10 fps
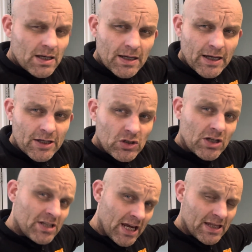he's got
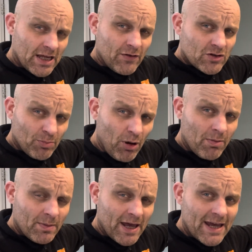to take, if there's a
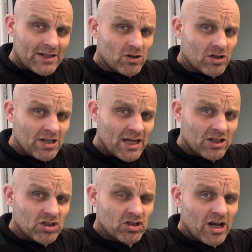problem here, he's got to take
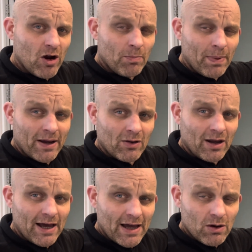this shower
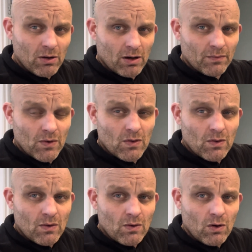panel out
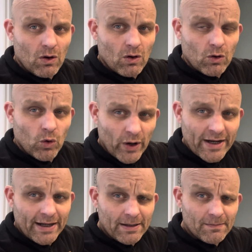quickly